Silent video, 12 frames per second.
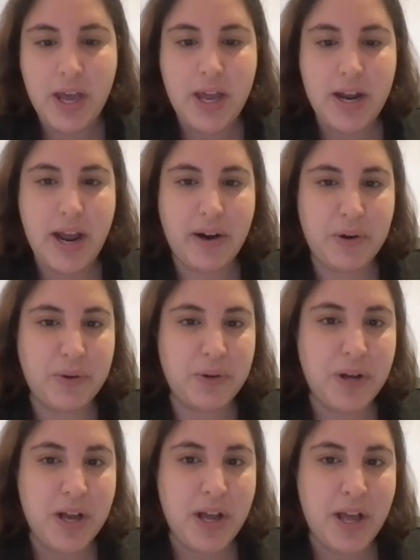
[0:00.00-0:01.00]
Now,
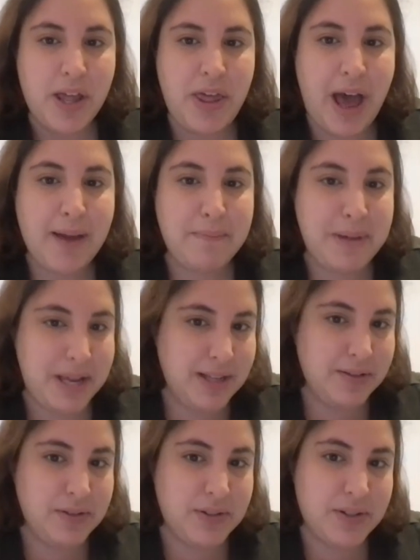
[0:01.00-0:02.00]
that
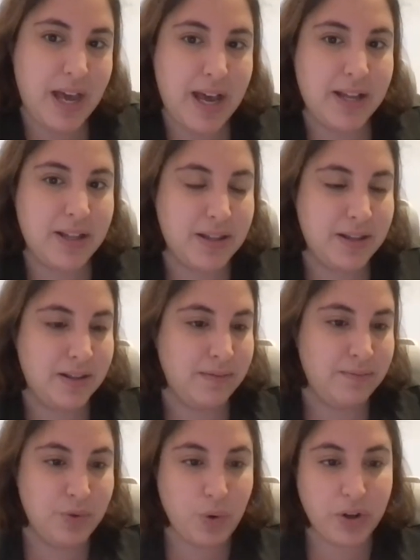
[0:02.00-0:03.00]
means that
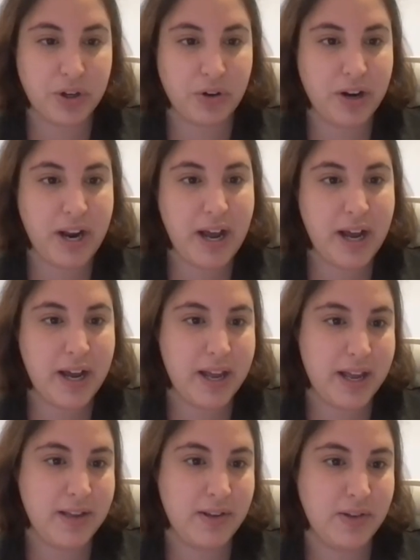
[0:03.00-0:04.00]
North Korea
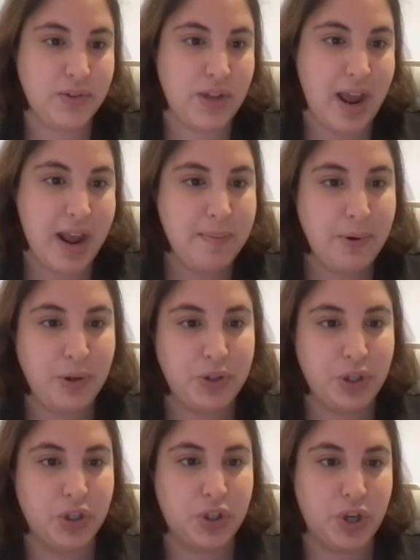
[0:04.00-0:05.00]
is able
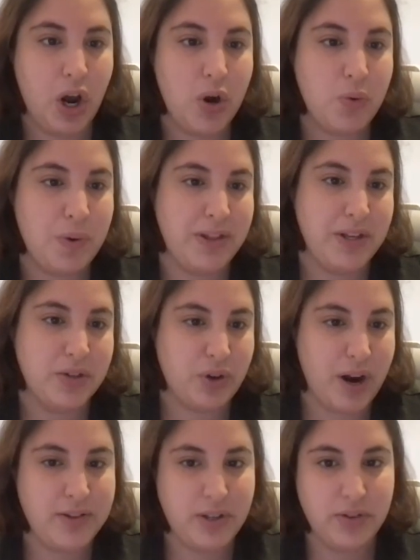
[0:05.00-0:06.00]
to show when these
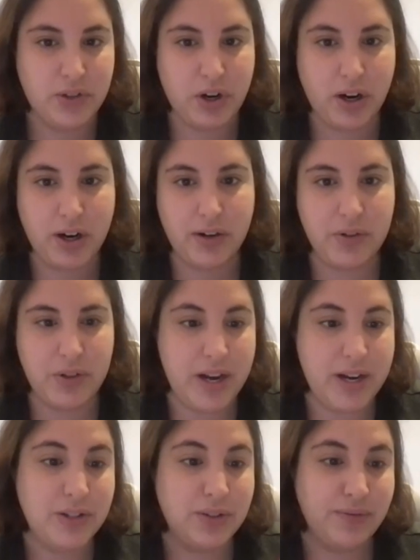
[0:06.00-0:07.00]
crises occur that
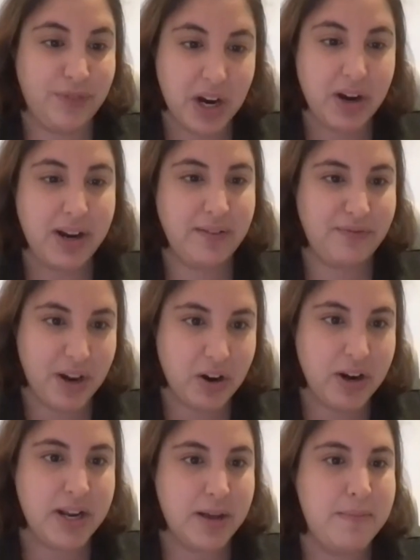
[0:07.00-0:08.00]
it's very,
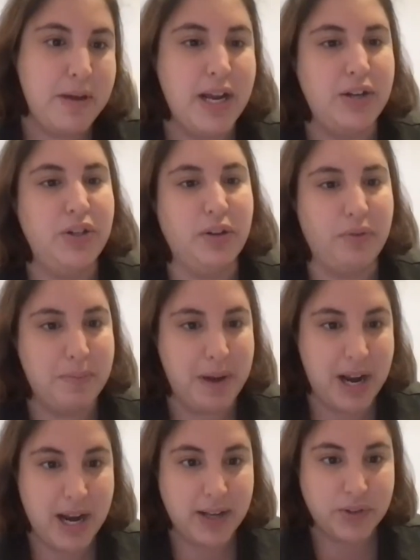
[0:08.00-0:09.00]
very committed to
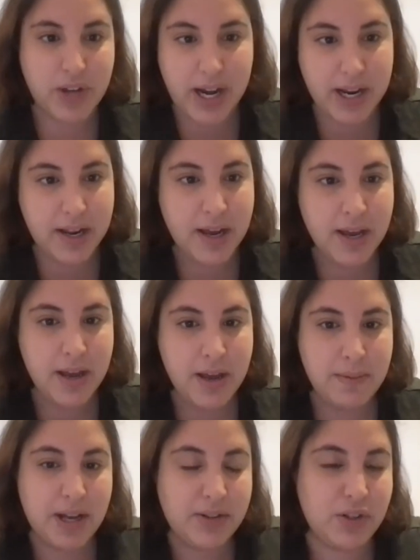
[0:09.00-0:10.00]
remaining steady
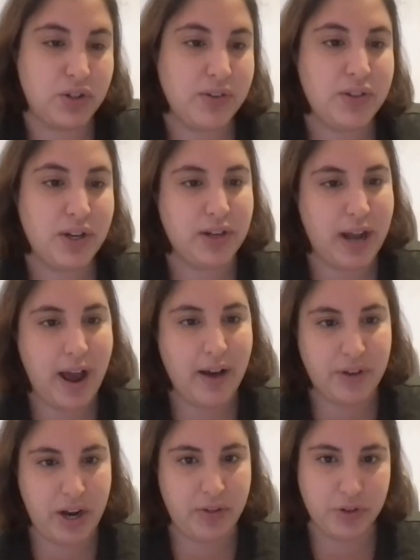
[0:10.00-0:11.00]
because it just doesn't have
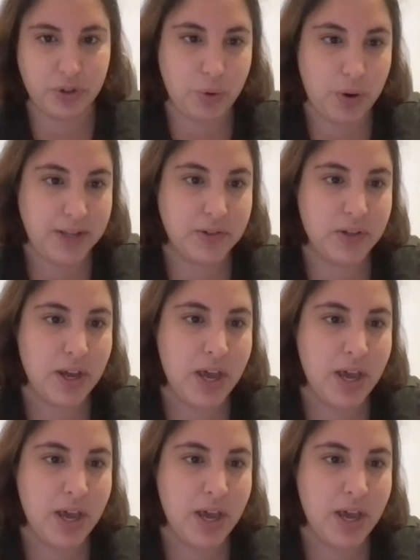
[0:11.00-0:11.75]
another choice.